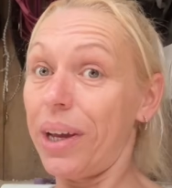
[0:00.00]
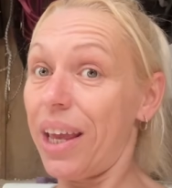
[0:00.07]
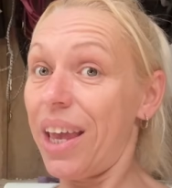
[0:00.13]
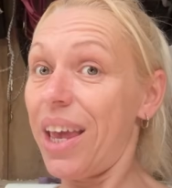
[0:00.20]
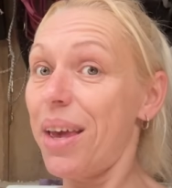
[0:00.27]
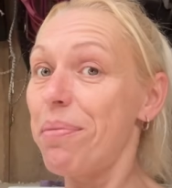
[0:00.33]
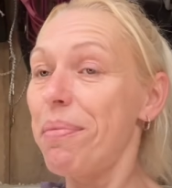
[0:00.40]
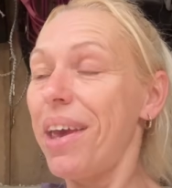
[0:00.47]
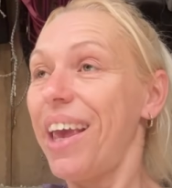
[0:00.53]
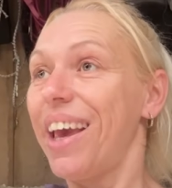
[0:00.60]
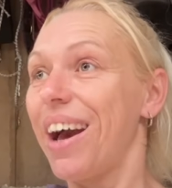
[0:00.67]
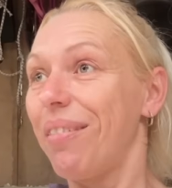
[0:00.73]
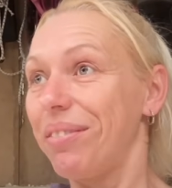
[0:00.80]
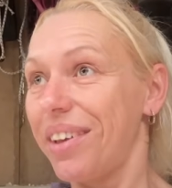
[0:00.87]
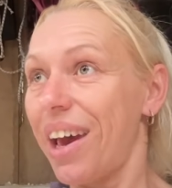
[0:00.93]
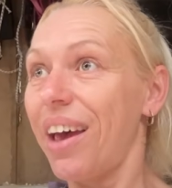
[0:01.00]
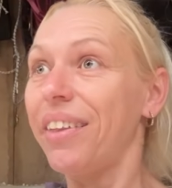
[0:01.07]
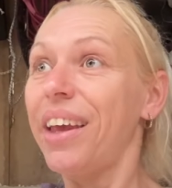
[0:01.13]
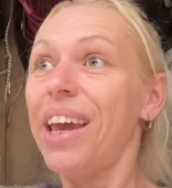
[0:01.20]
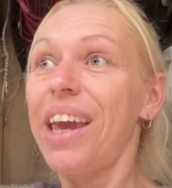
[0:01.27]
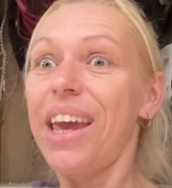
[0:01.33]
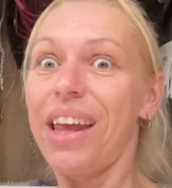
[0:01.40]
him. He come down
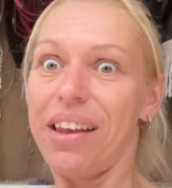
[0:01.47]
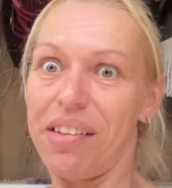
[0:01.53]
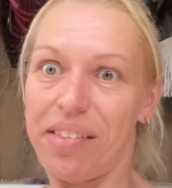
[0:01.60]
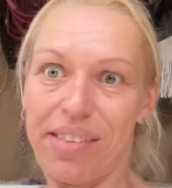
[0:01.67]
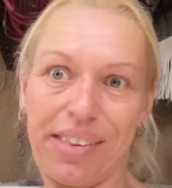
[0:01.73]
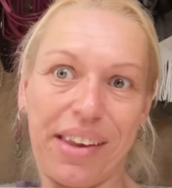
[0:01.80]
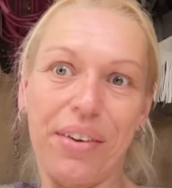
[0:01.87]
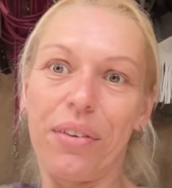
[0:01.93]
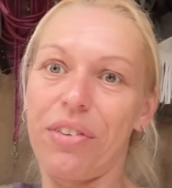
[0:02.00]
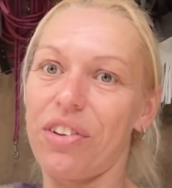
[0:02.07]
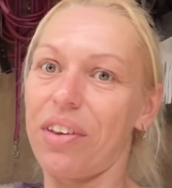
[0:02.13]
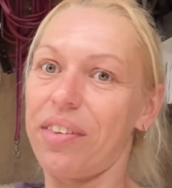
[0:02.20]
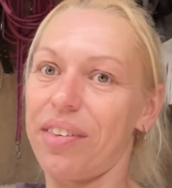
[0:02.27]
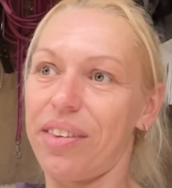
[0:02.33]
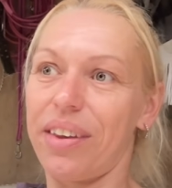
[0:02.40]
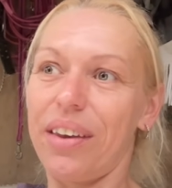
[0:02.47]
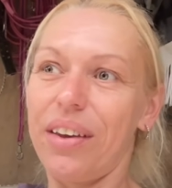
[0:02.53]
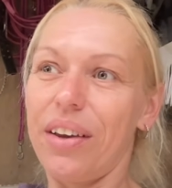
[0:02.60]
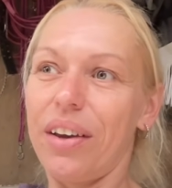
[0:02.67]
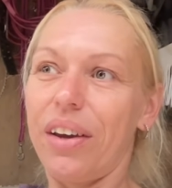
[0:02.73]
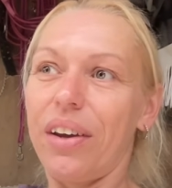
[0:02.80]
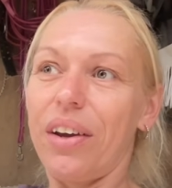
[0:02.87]
here, he's still just
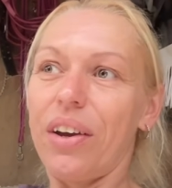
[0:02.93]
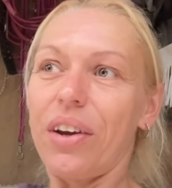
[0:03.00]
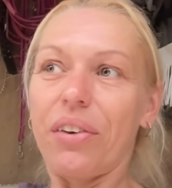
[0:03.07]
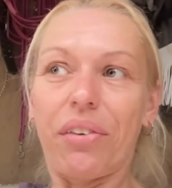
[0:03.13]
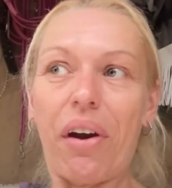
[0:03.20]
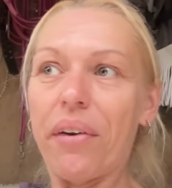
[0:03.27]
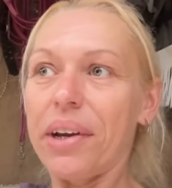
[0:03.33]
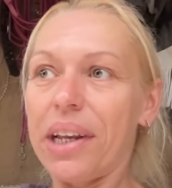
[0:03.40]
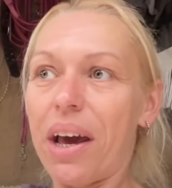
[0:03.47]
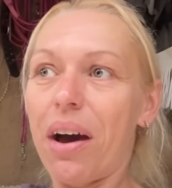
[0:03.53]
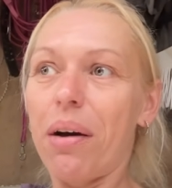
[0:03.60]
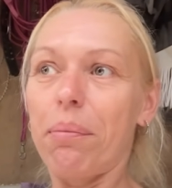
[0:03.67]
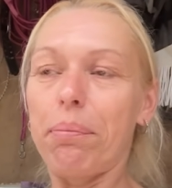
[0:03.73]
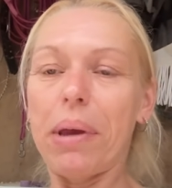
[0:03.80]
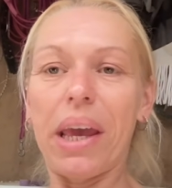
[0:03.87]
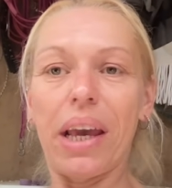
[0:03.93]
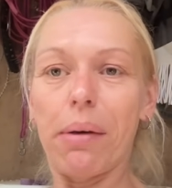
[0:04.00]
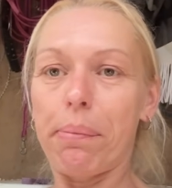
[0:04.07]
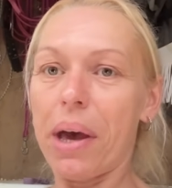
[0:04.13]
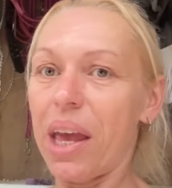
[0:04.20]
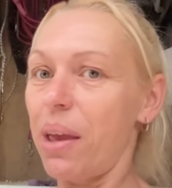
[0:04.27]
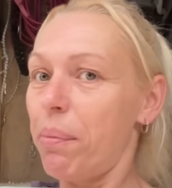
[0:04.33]
growing up, being a
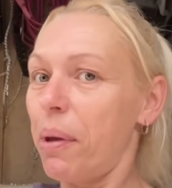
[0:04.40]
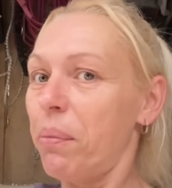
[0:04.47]
baby.